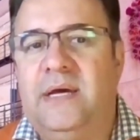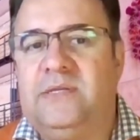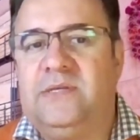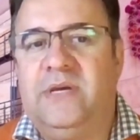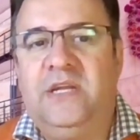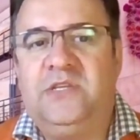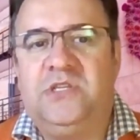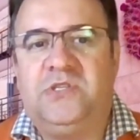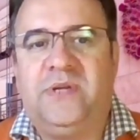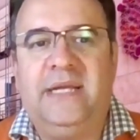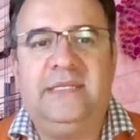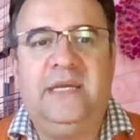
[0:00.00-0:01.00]
So interest
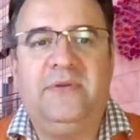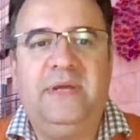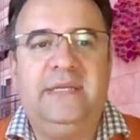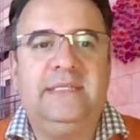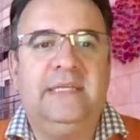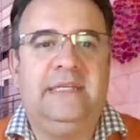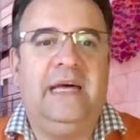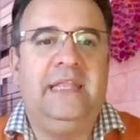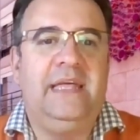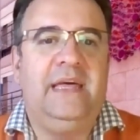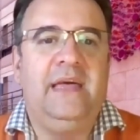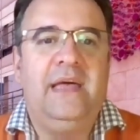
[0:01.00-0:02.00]
rates increases and
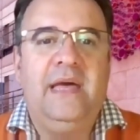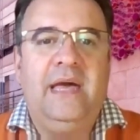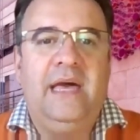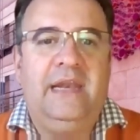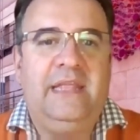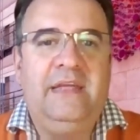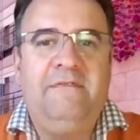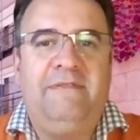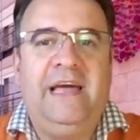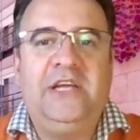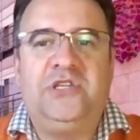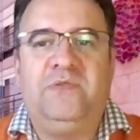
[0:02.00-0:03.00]
other, other
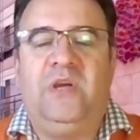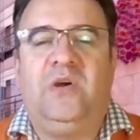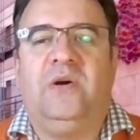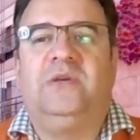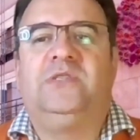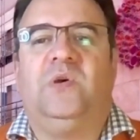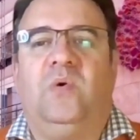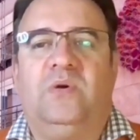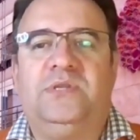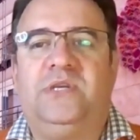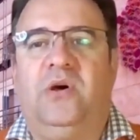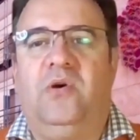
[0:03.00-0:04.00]
inflationary costs are
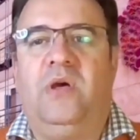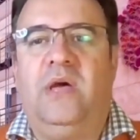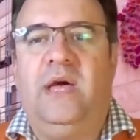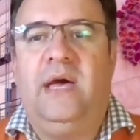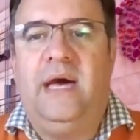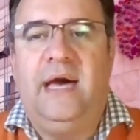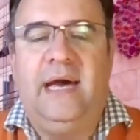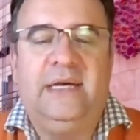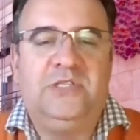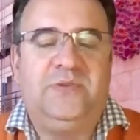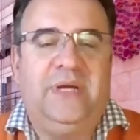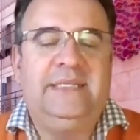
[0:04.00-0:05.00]
also uh,
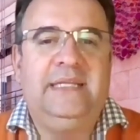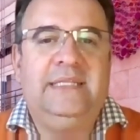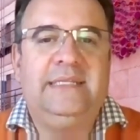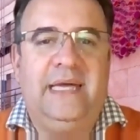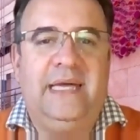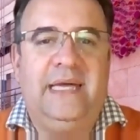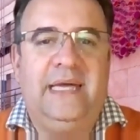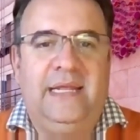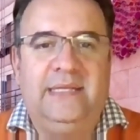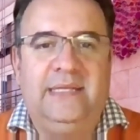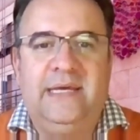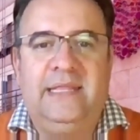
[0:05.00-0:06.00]
stressing tenants.
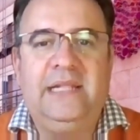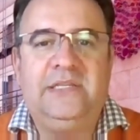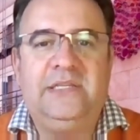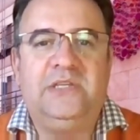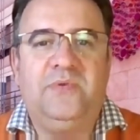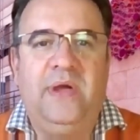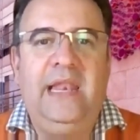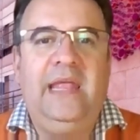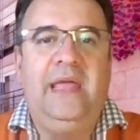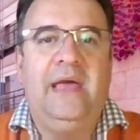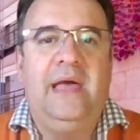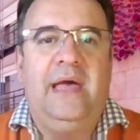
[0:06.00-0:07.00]
And that just really
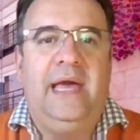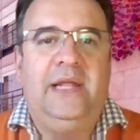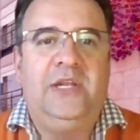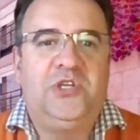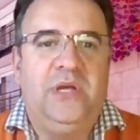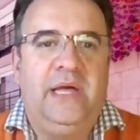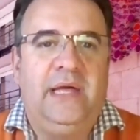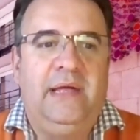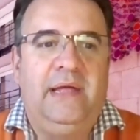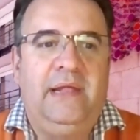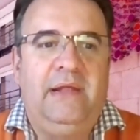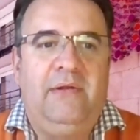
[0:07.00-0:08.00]

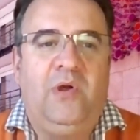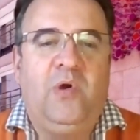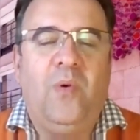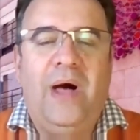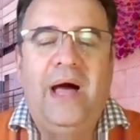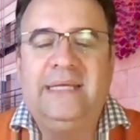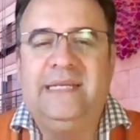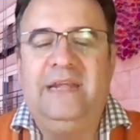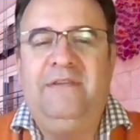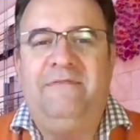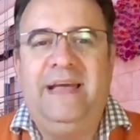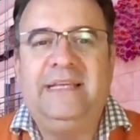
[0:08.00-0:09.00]
uh, requires that
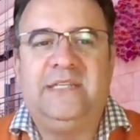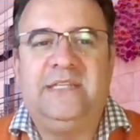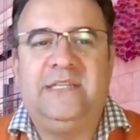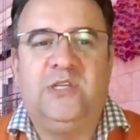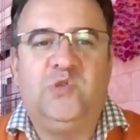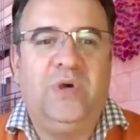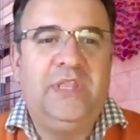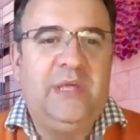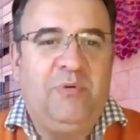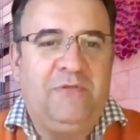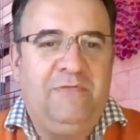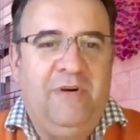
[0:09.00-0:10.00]
investors with a
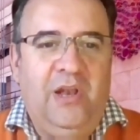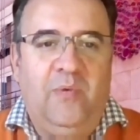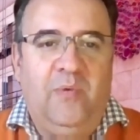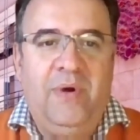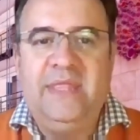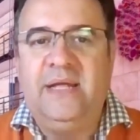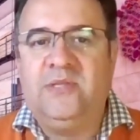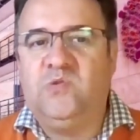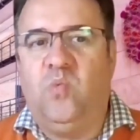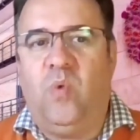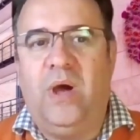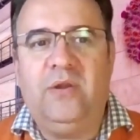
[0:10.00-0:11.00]
portfolio, whether it's
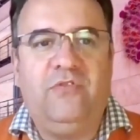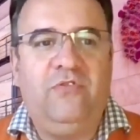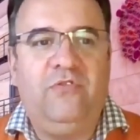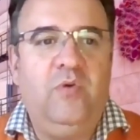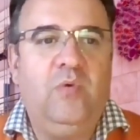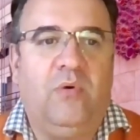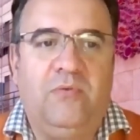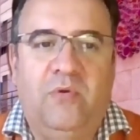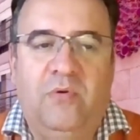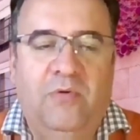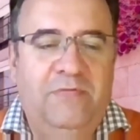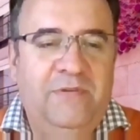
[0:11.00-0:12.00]
one or two
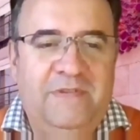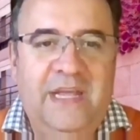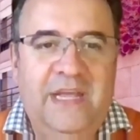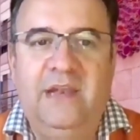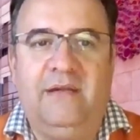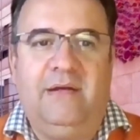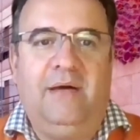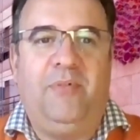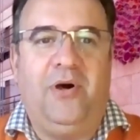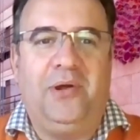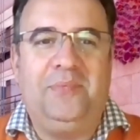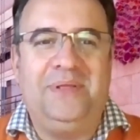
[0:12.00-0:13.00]
or, or 15
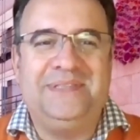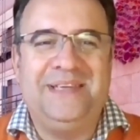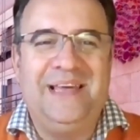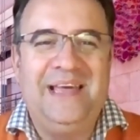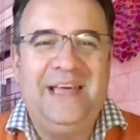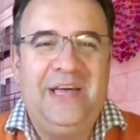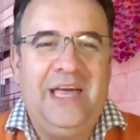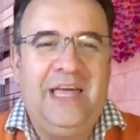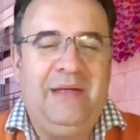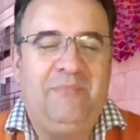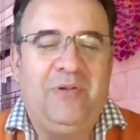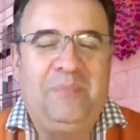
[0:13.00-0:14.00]
apartments
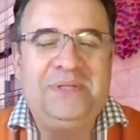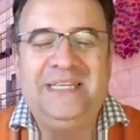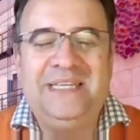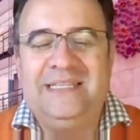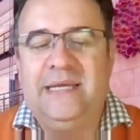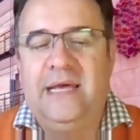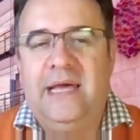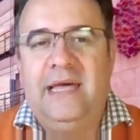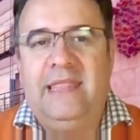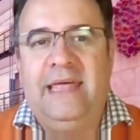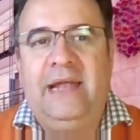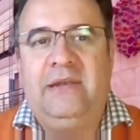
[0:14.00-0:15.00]
and properties,
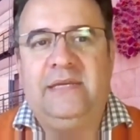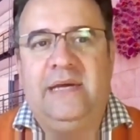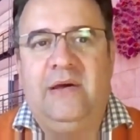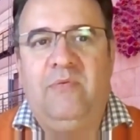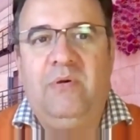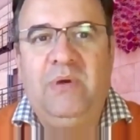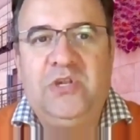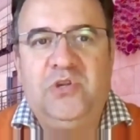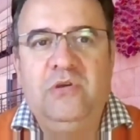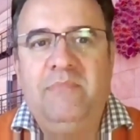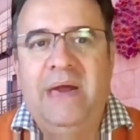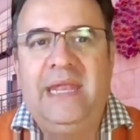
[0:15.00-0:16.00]
that uh, we, we
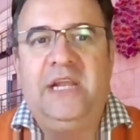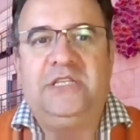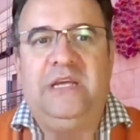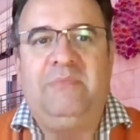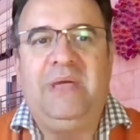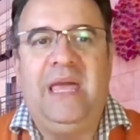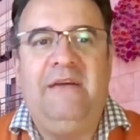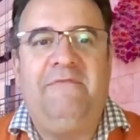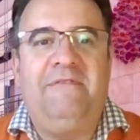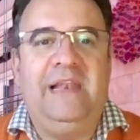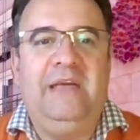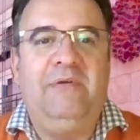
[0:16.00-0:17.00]
do manage them
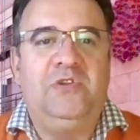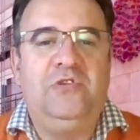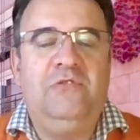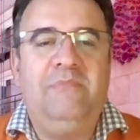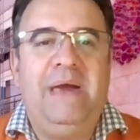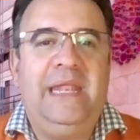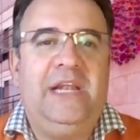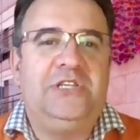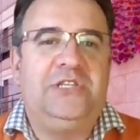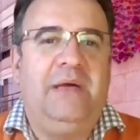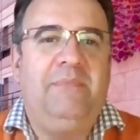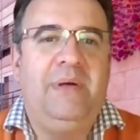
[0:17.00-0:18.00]
carefully, we do manage
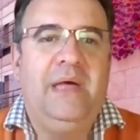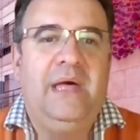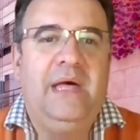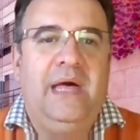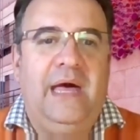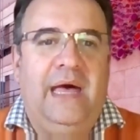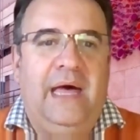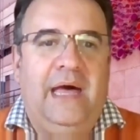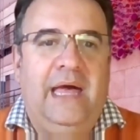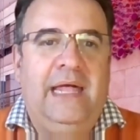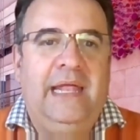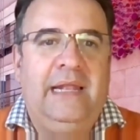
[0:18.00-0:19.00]
them
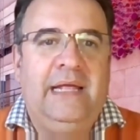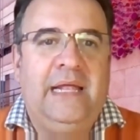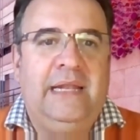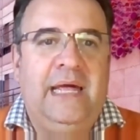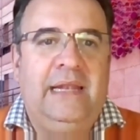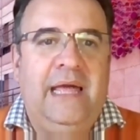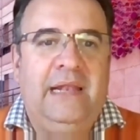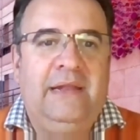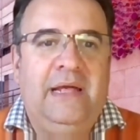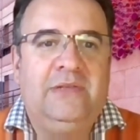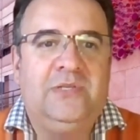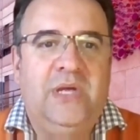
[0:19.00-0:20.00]
uh, and, and, and, and,
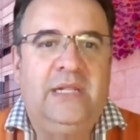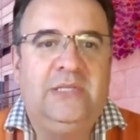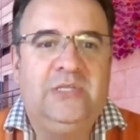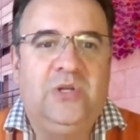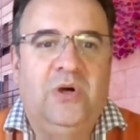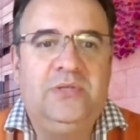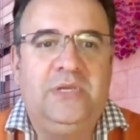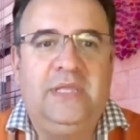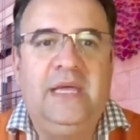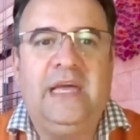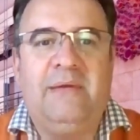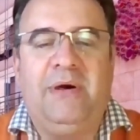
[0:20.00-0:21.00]
and, and start to
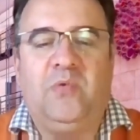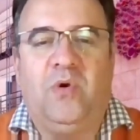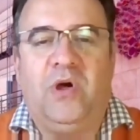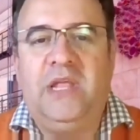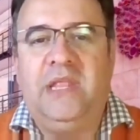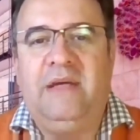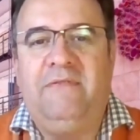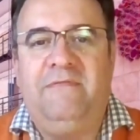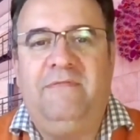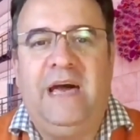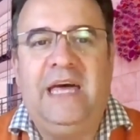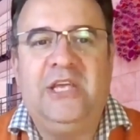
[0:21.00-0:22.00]
think about what are
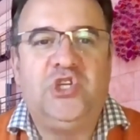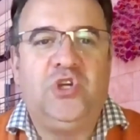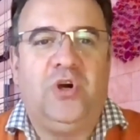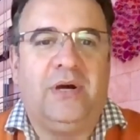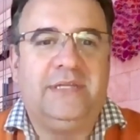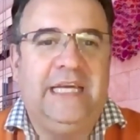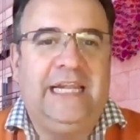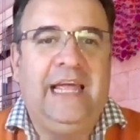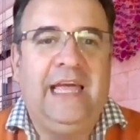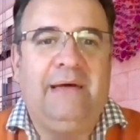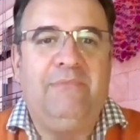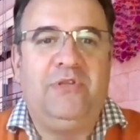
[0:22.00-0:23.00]
the other shocks that can
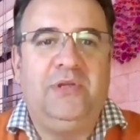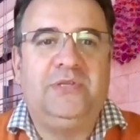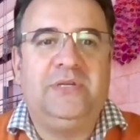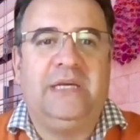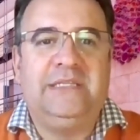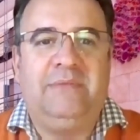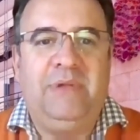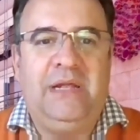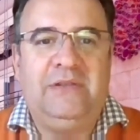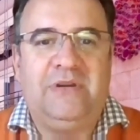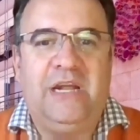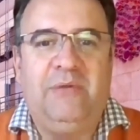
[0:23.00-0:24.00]
come through to us and,
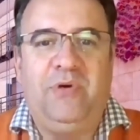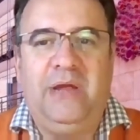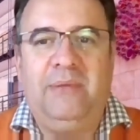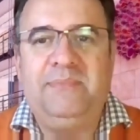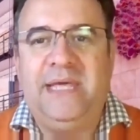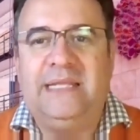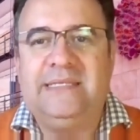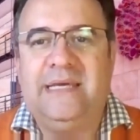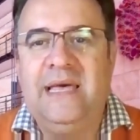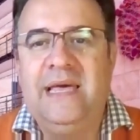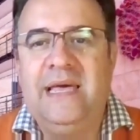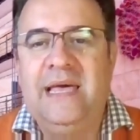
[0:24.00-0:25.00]
and try to preempt that.
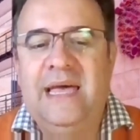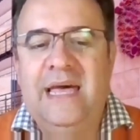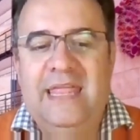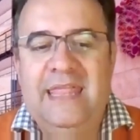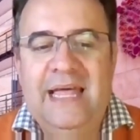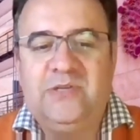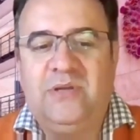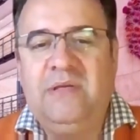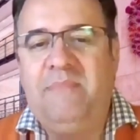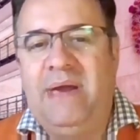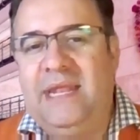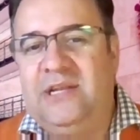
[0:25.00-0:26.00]
That's on the
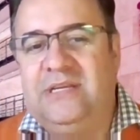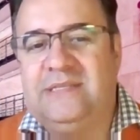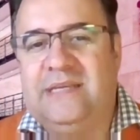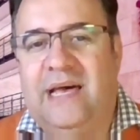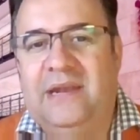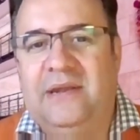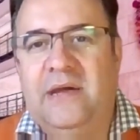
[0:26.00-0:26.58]
managing side.